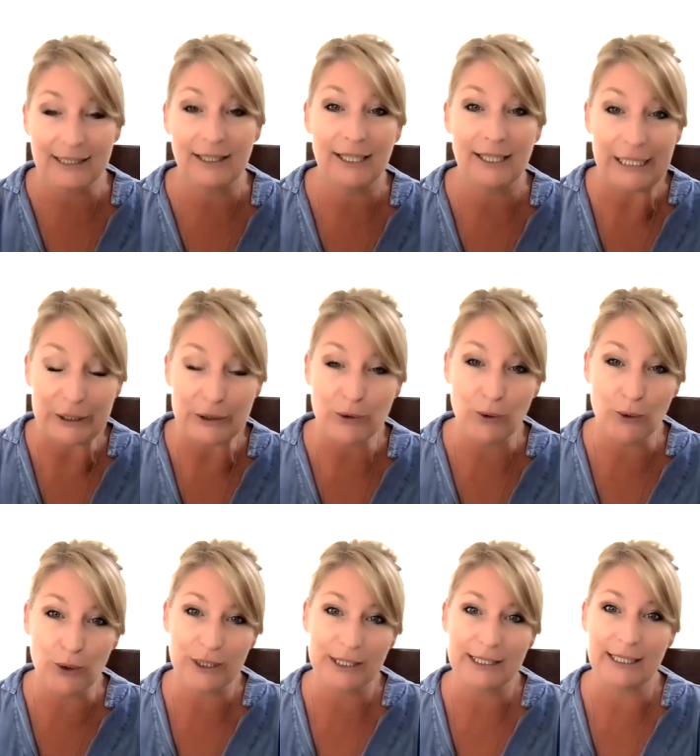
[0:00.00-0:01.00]
his
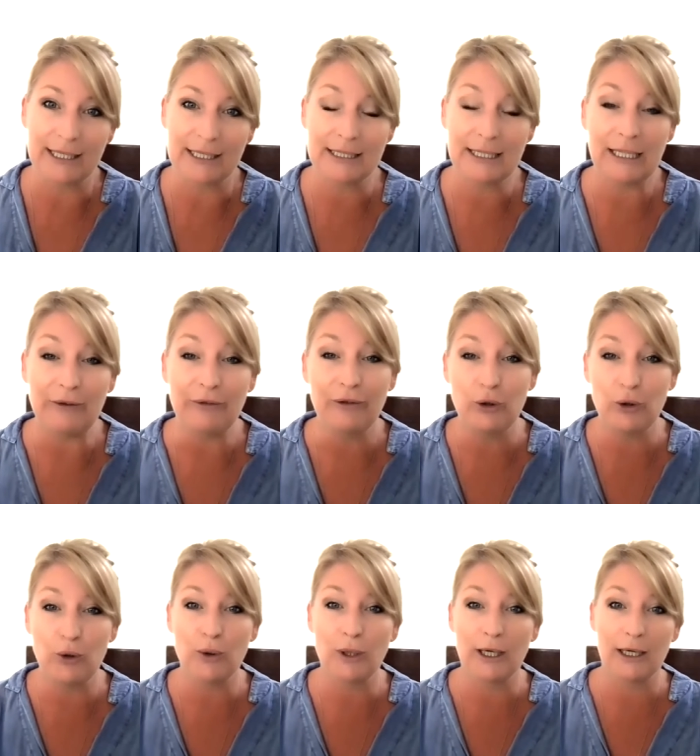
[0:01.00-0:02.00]
course is if
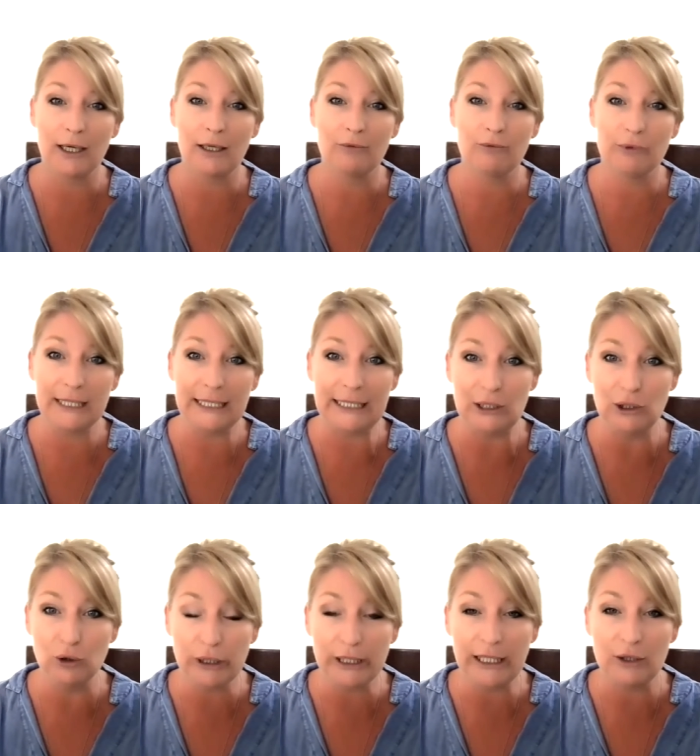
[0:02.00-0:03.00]
you are really
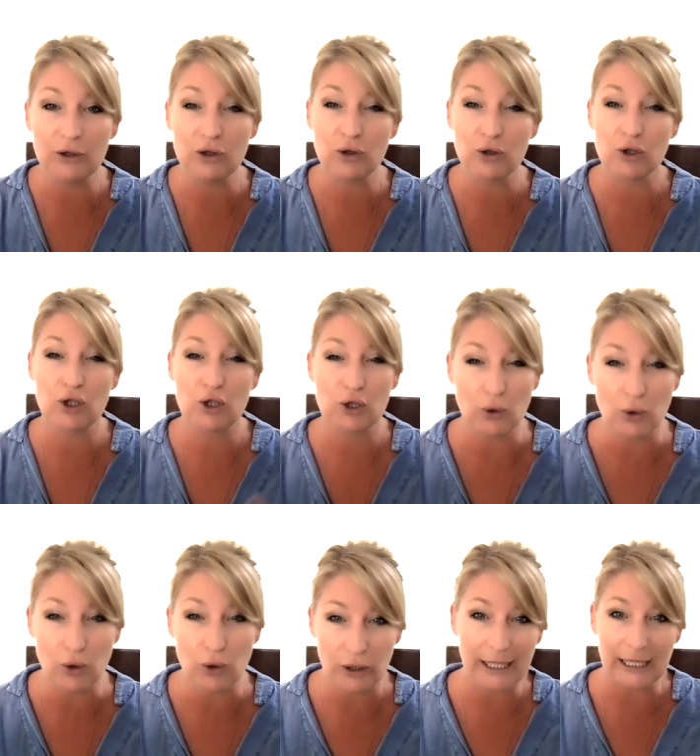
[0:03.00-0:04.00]
looking to
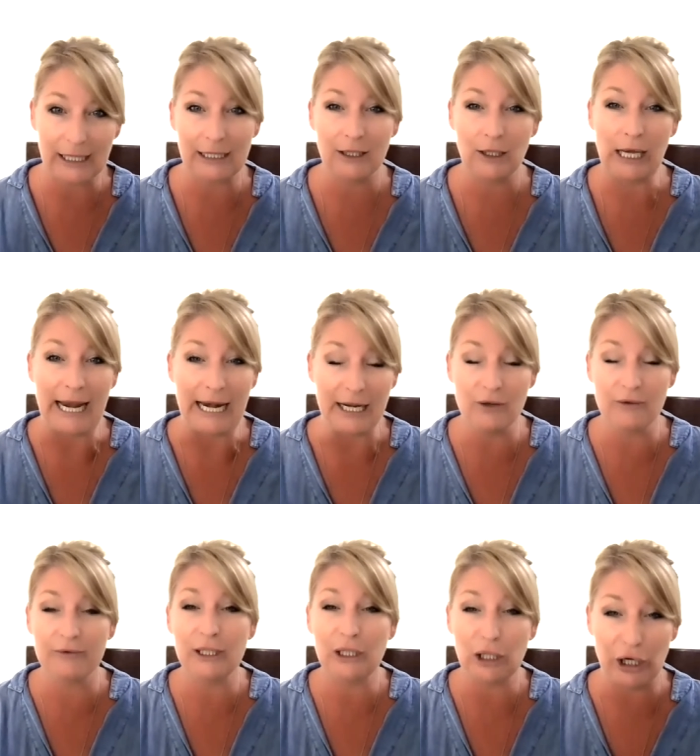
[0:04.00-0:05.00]
shortcut any
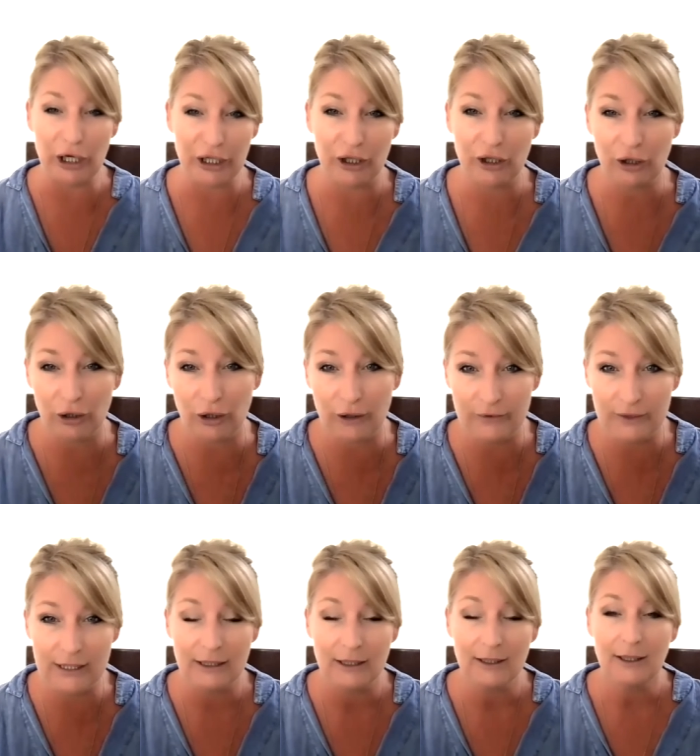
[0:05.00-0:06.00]
of the learning
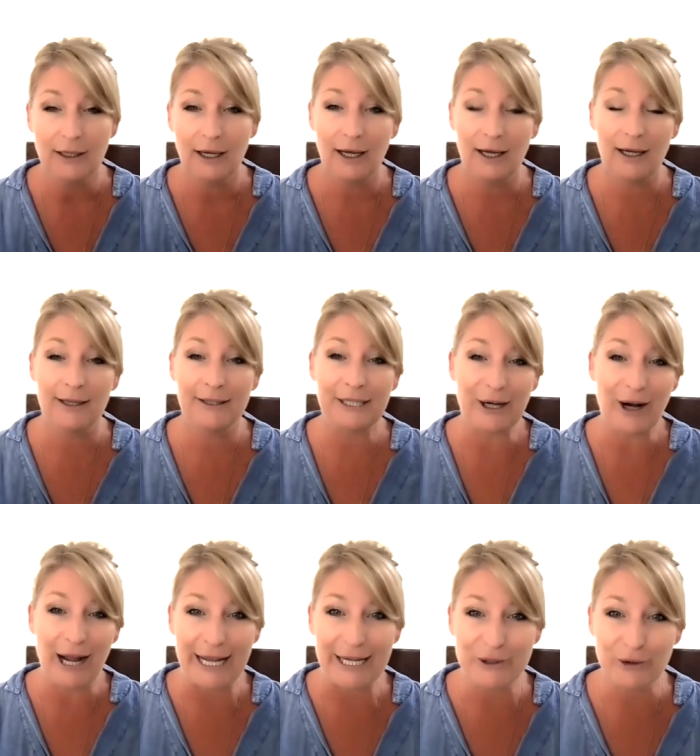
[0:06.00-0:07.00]
curves that
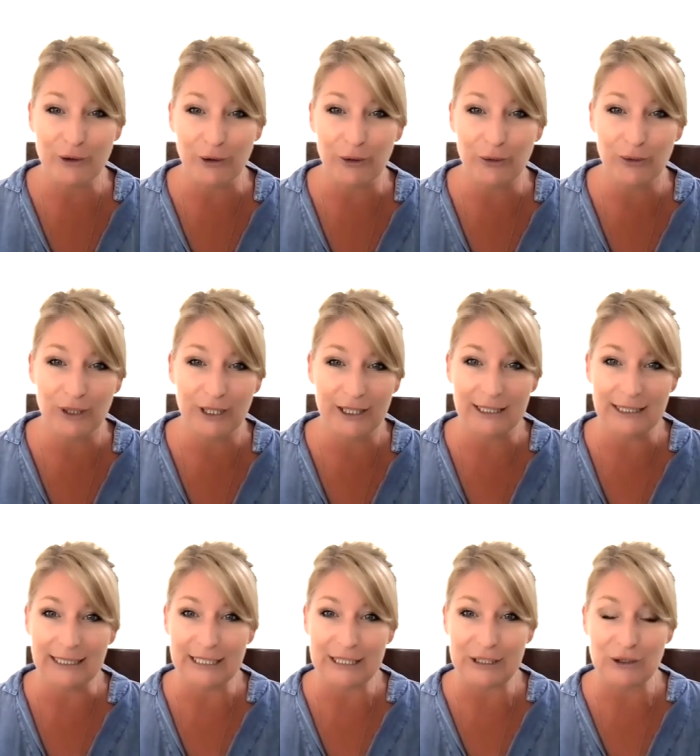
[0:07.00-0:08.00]
I had to go through in this
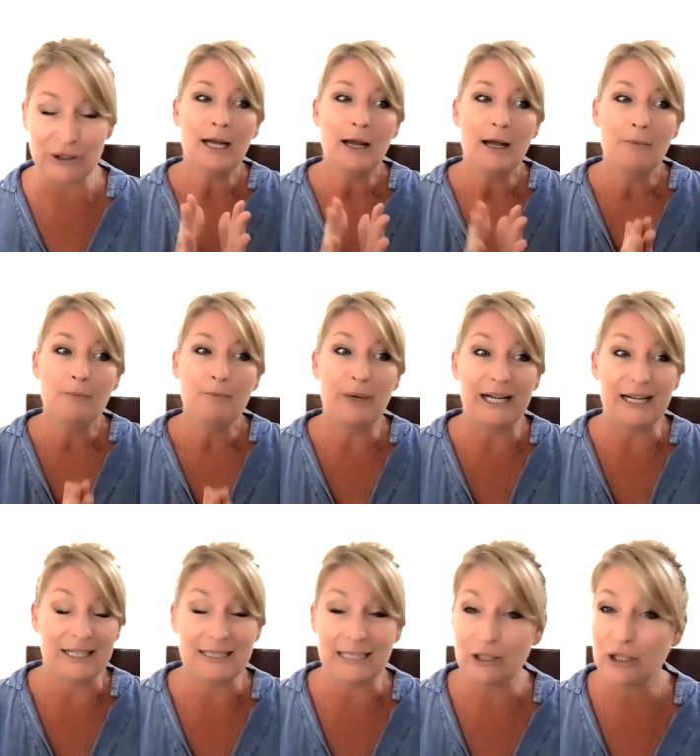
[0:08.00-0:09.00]
industry. But
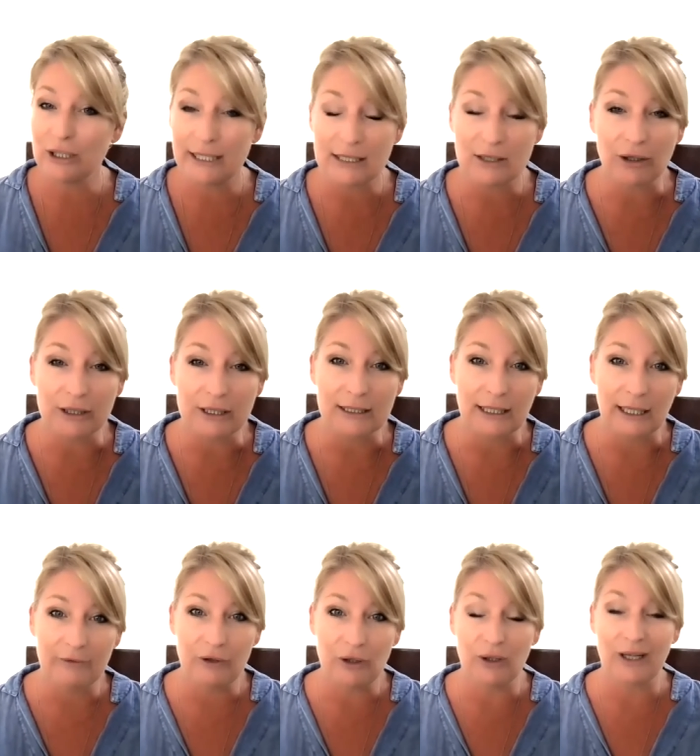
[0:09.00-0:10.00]
essentially, it's going to
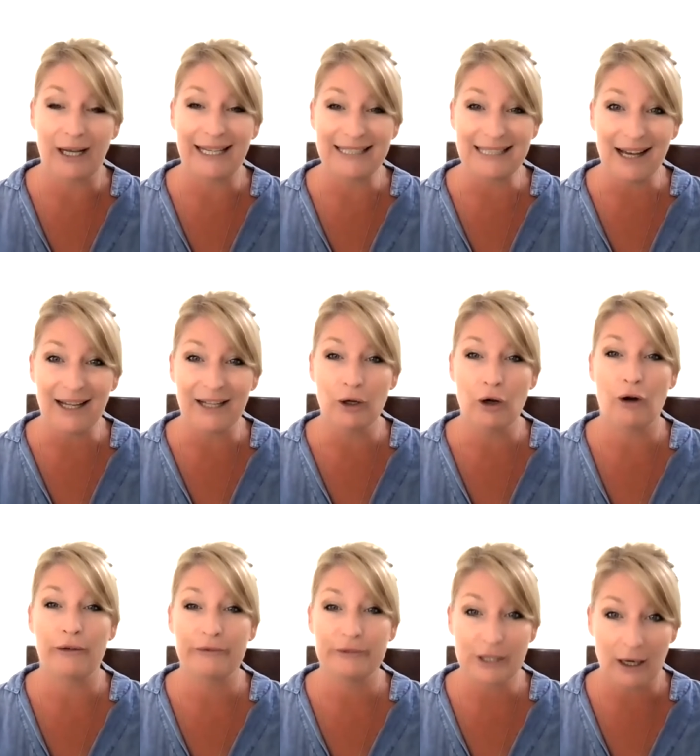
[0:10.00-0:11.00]
save you a ton
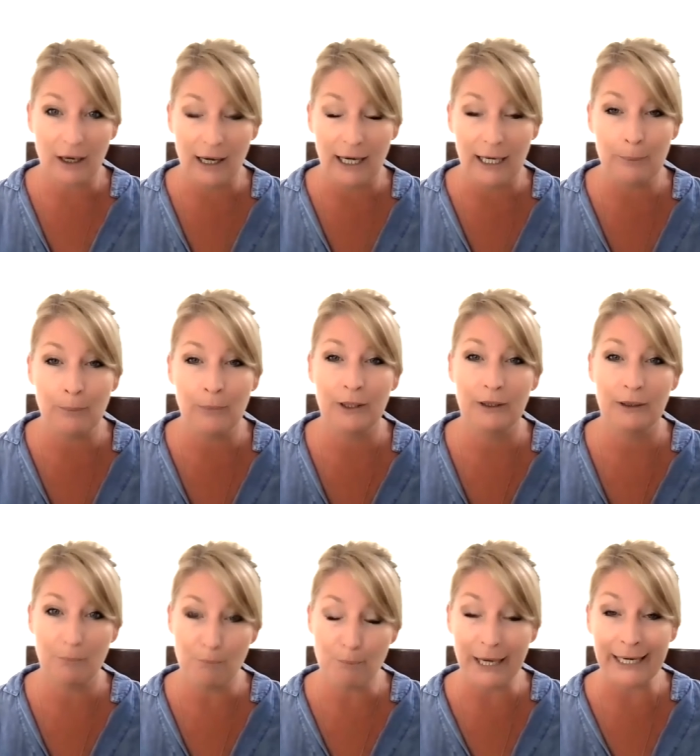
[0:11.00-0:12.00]
of time,
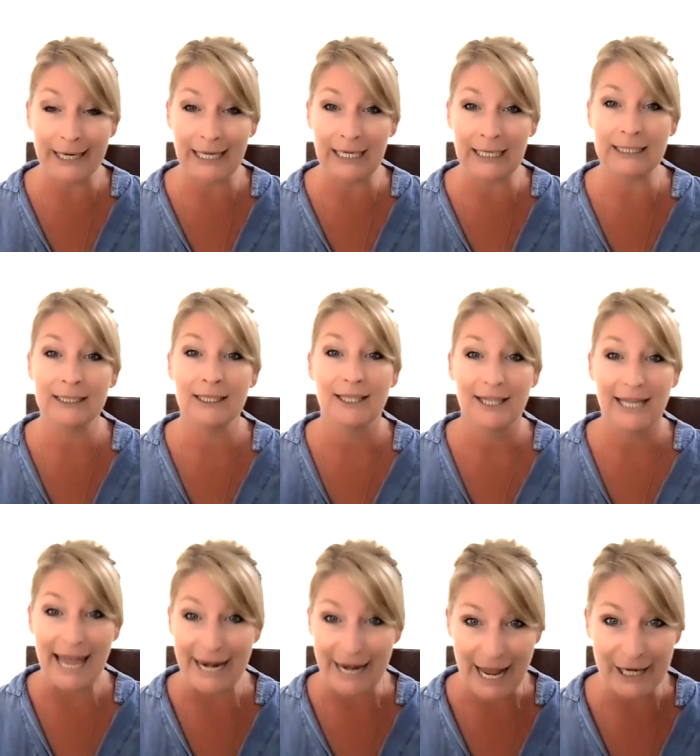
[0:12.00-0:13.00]
money,
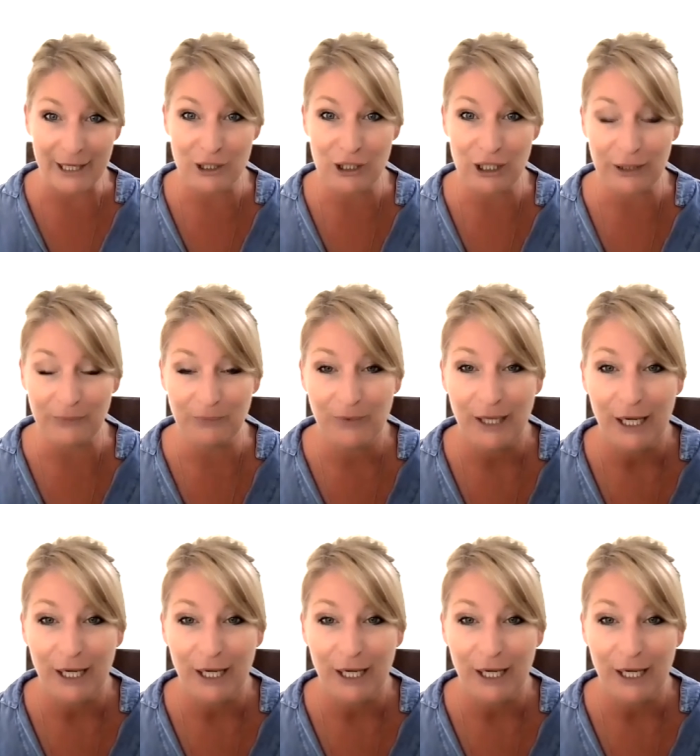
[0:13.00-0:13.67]
and energy.